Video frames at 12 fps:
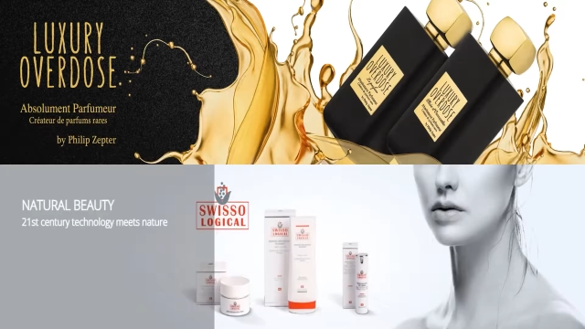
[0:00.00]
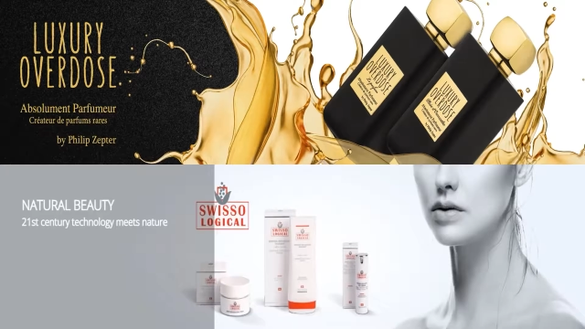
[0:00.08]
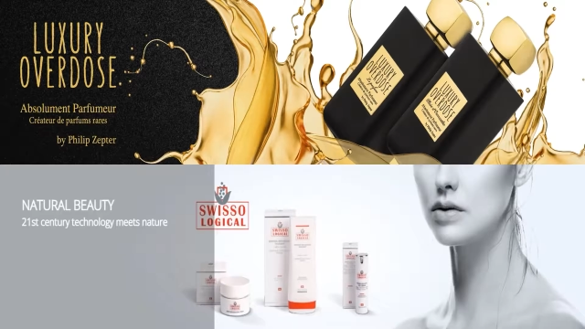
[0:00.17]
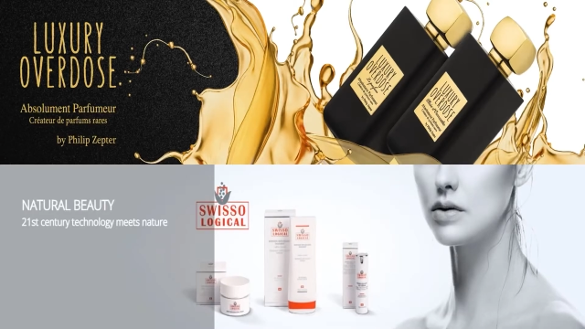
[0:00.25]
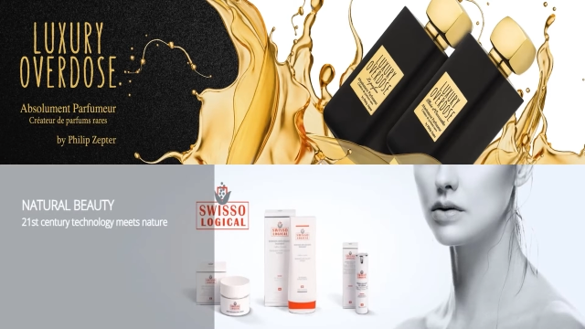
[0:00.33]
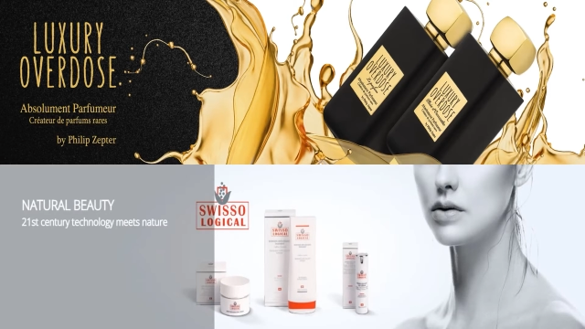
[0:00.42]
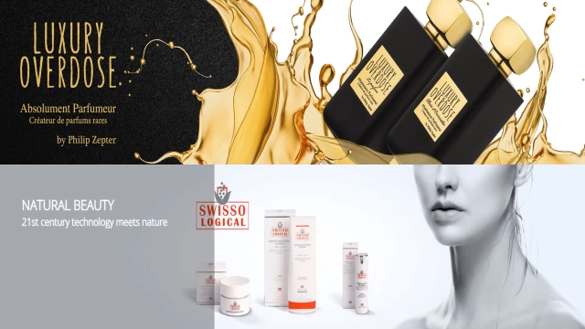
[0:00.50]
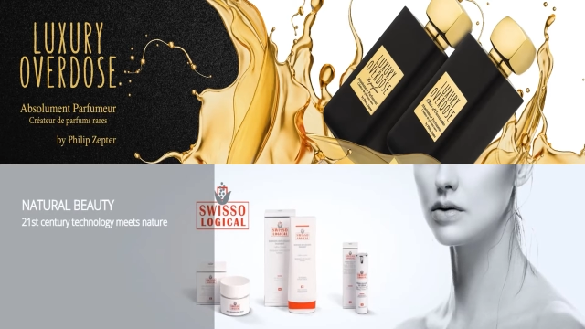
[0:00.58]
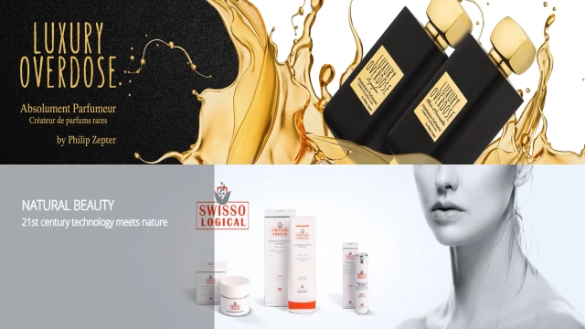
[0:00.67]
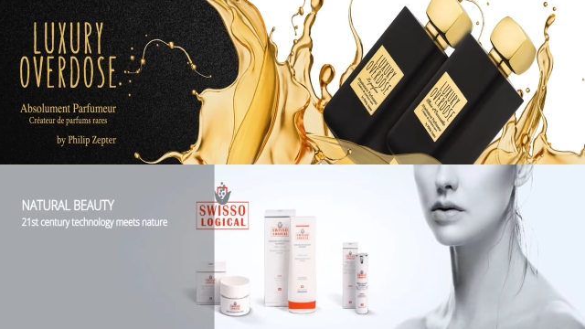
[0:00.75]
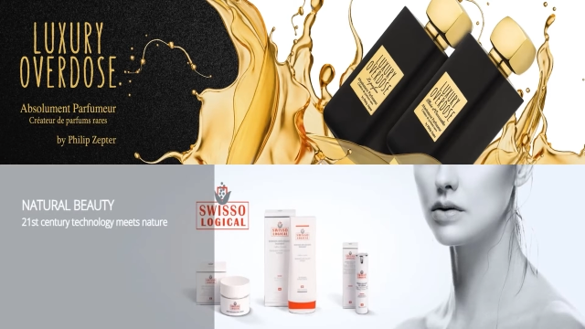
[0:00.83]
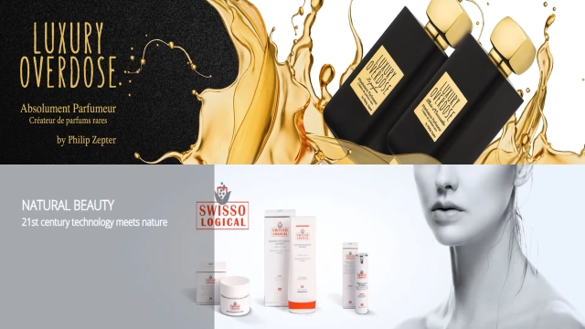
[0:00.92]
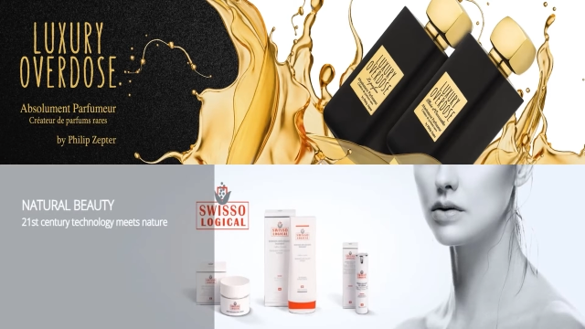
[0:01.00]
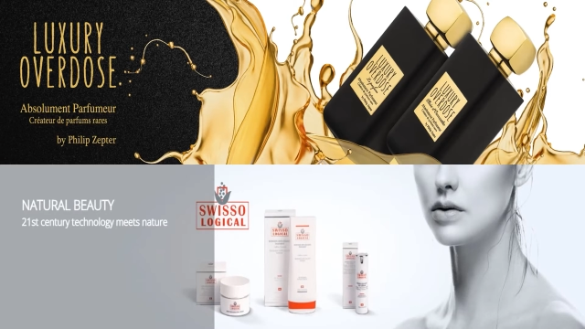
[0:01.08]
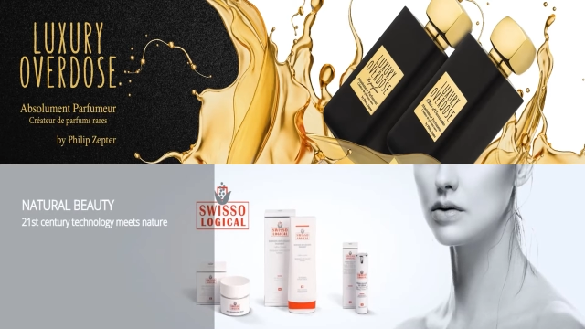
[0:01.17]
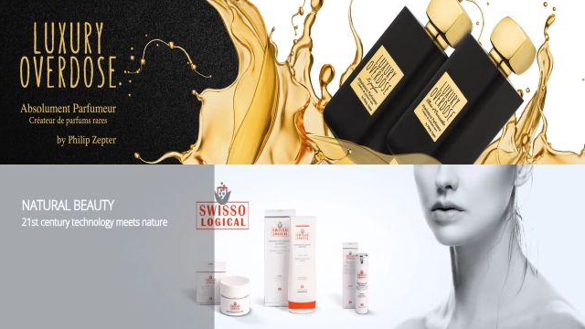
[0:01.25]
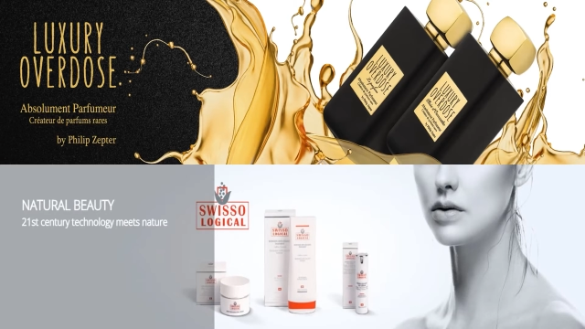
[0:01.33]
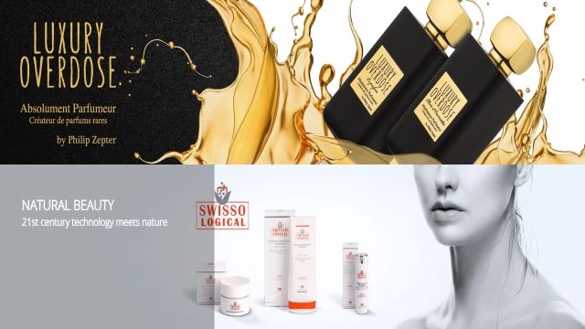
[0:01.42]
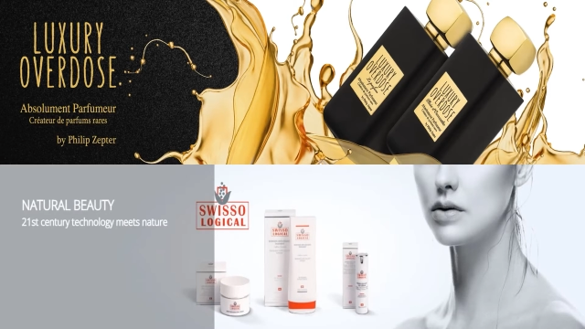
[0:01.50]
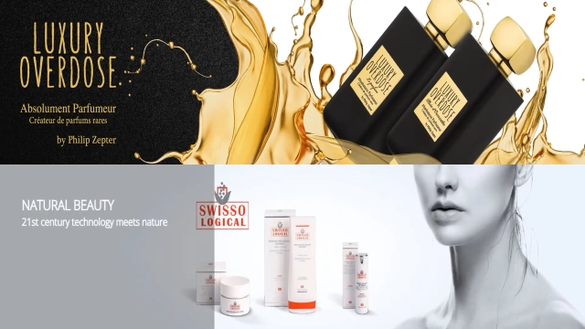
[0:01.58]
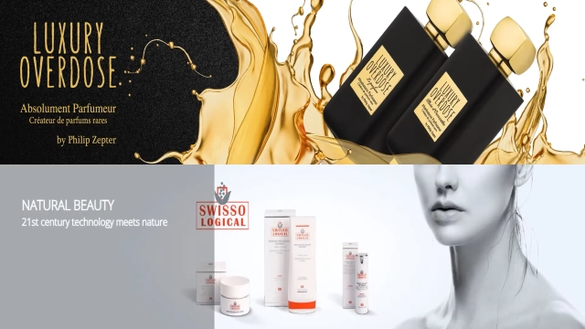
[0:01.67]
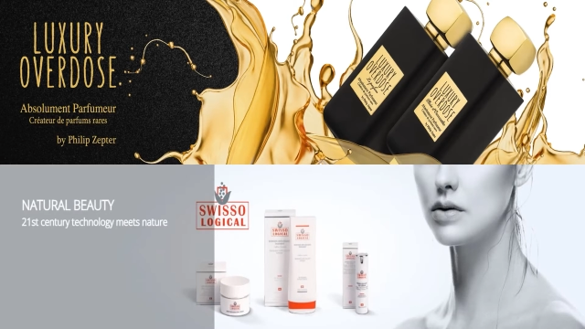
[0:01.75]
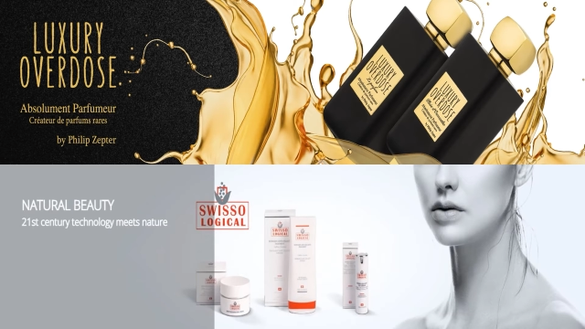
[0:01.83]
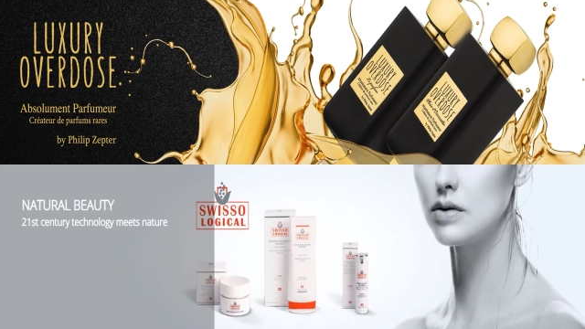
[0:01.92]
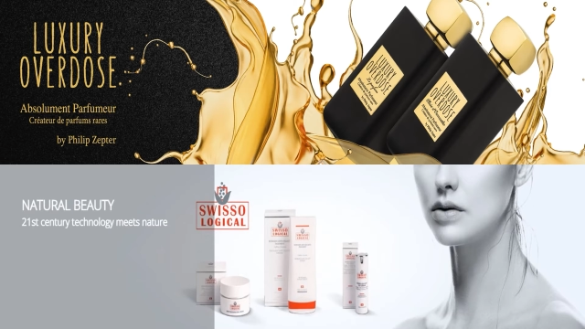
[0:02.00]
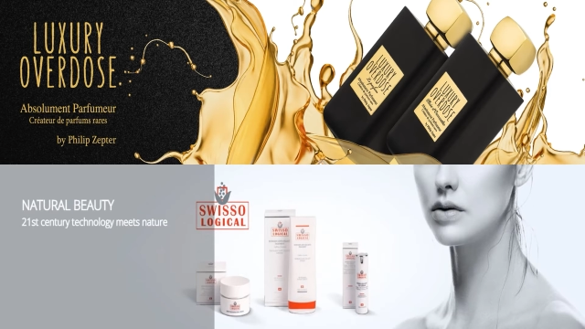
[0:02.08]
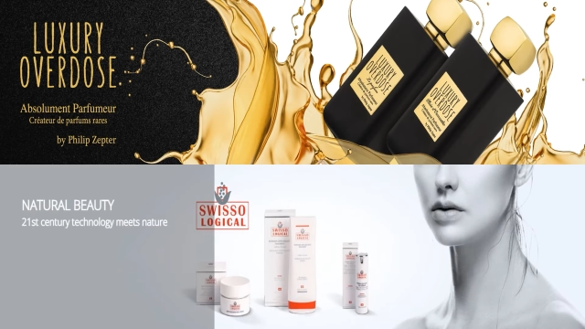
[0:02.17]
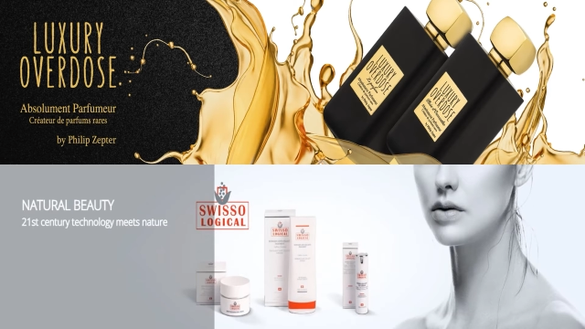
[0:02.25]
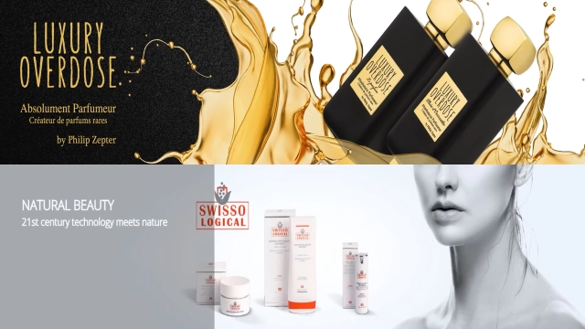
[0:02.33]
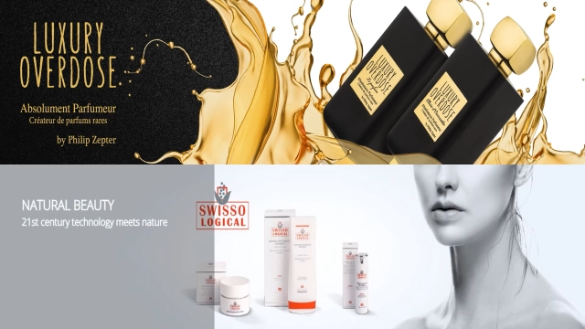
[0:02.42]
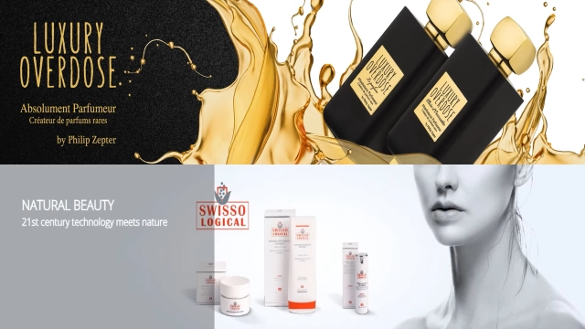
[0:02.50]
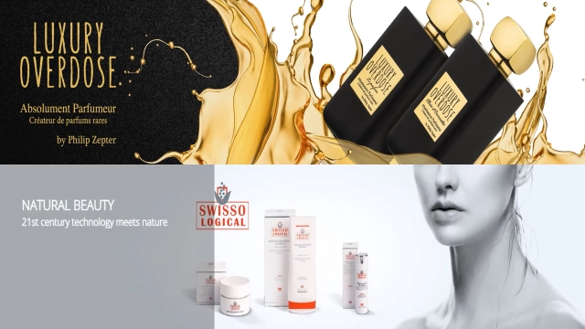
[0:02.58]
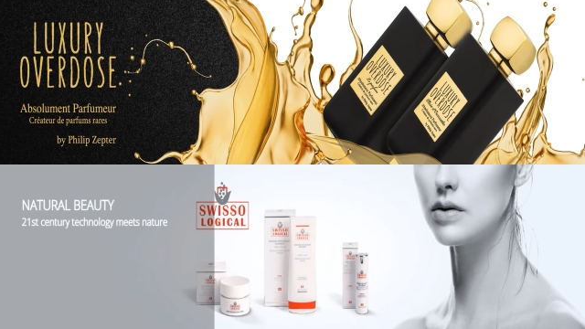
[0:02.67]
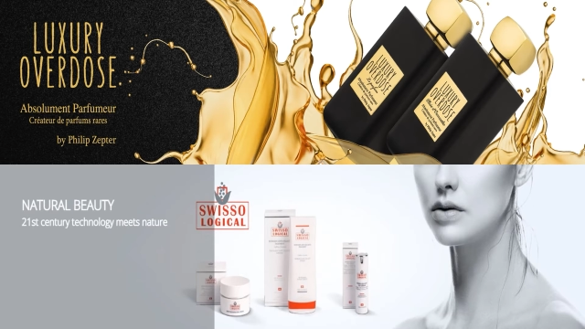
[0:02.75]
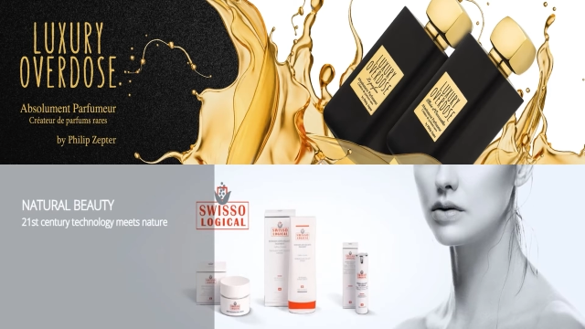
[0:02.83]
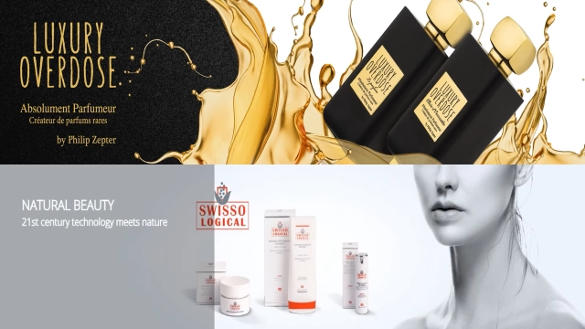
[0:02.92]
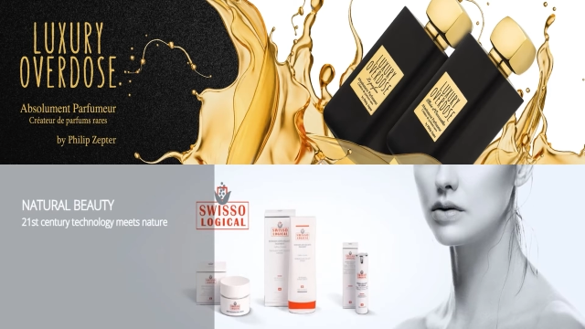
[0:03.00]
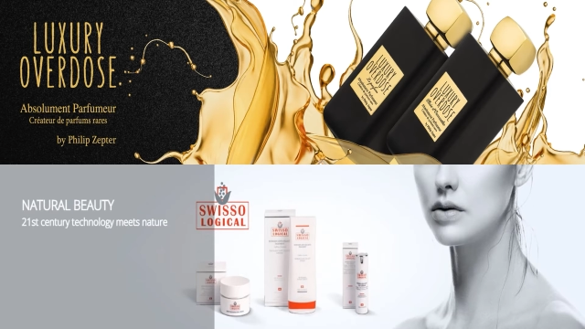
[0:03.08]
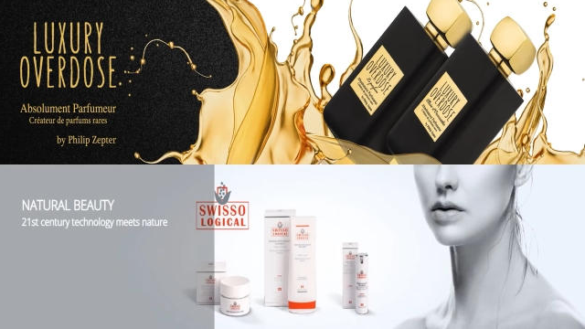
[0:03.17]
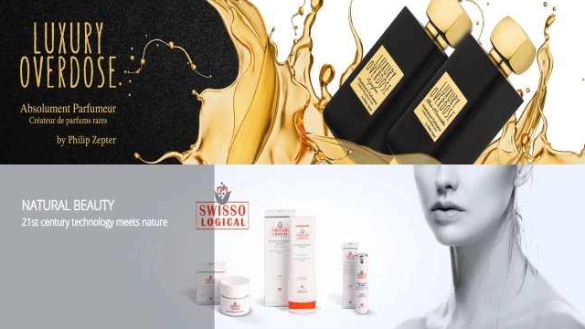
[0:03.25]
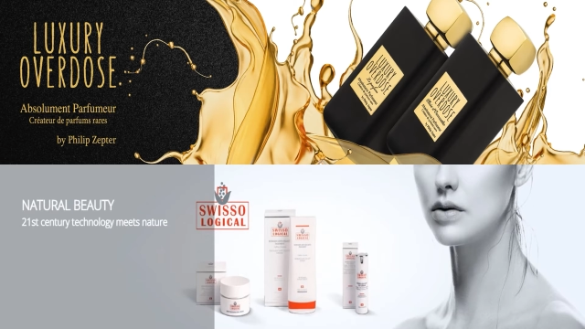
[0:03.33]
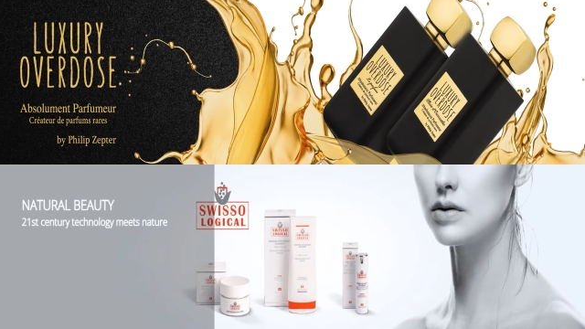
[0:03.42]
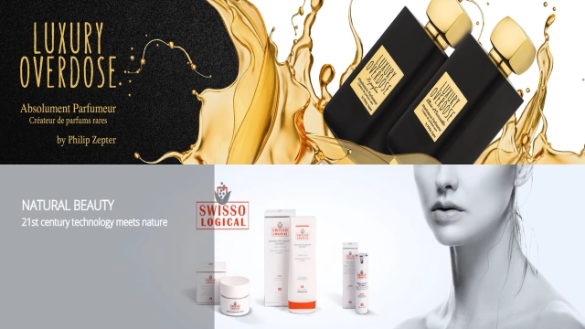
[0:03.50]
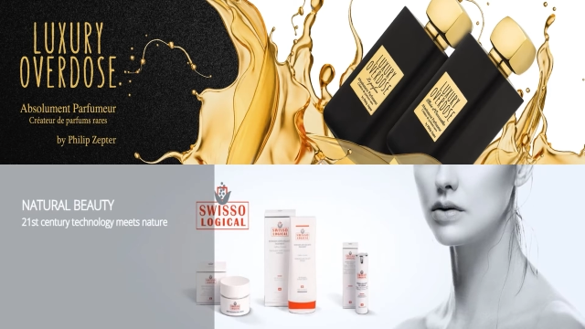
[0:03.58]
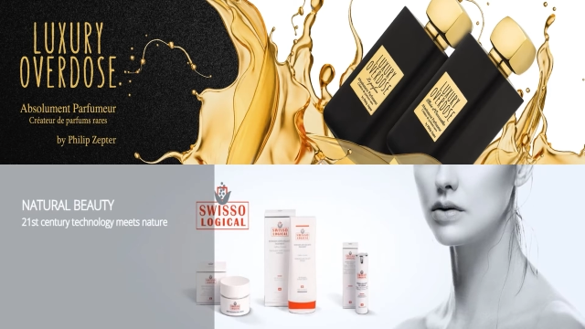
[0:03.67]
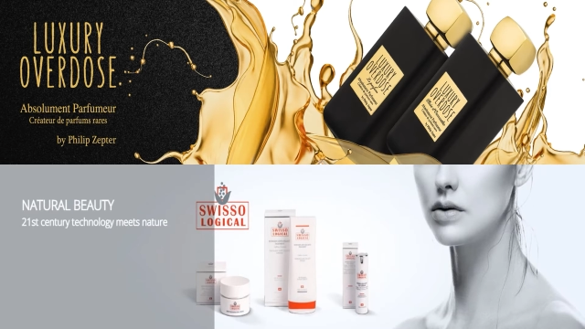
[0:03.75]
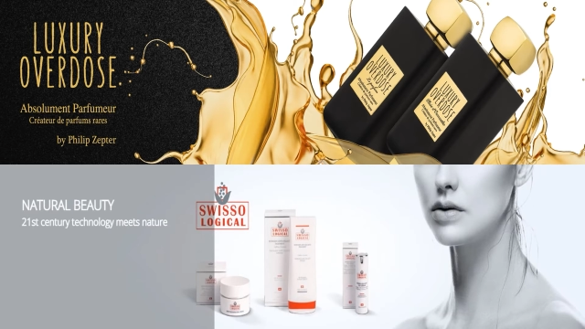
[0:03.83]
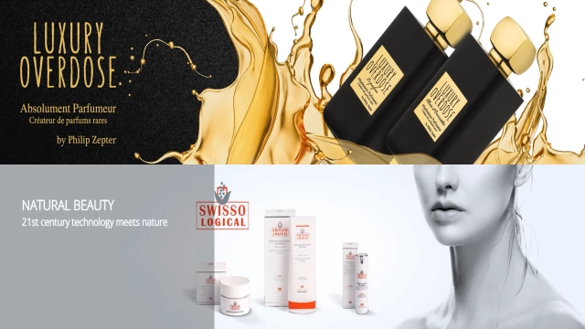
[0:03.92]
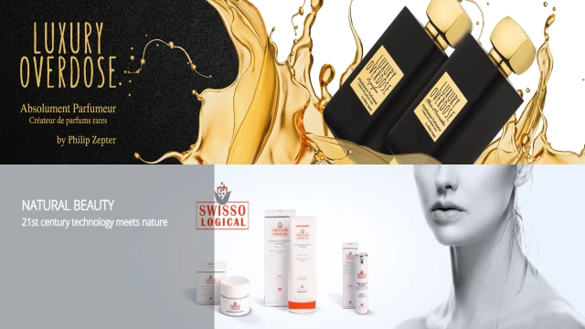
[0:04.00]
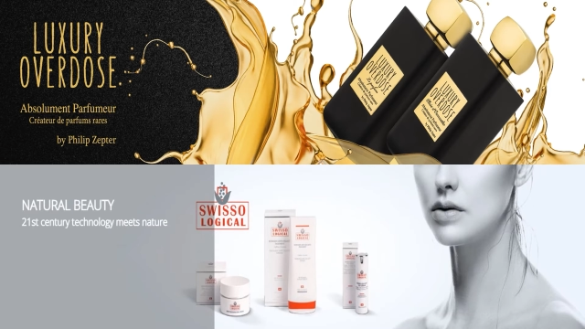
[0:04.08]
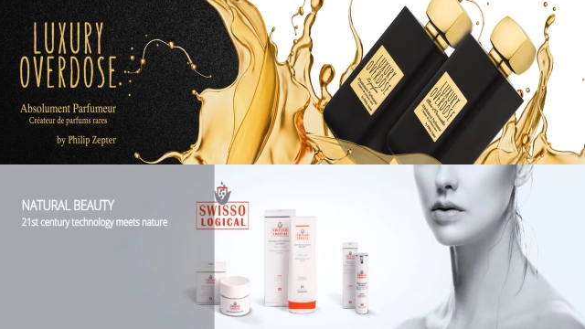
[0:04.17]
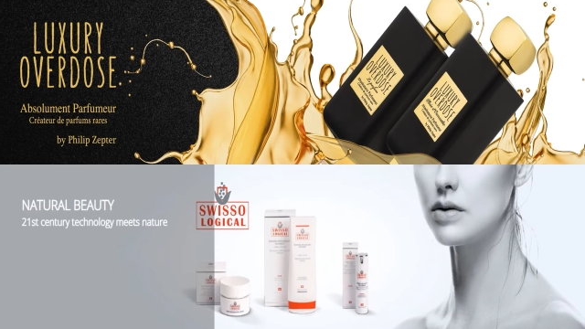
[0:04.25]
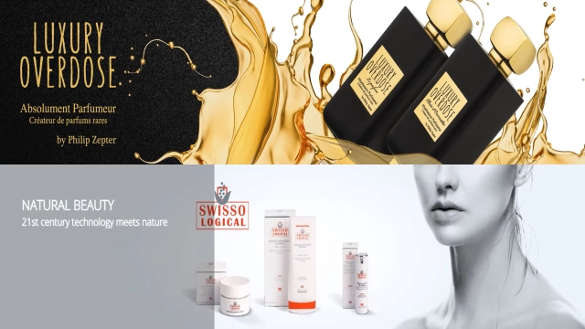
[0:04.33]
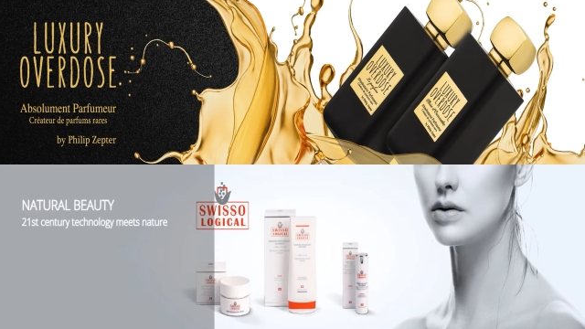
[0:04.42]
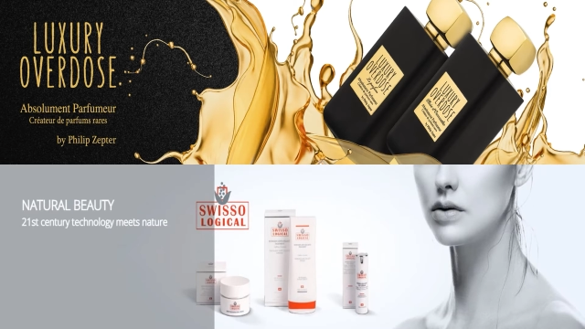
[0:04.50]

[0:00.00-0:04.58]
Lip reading: No face is visible, so there are no lips to read.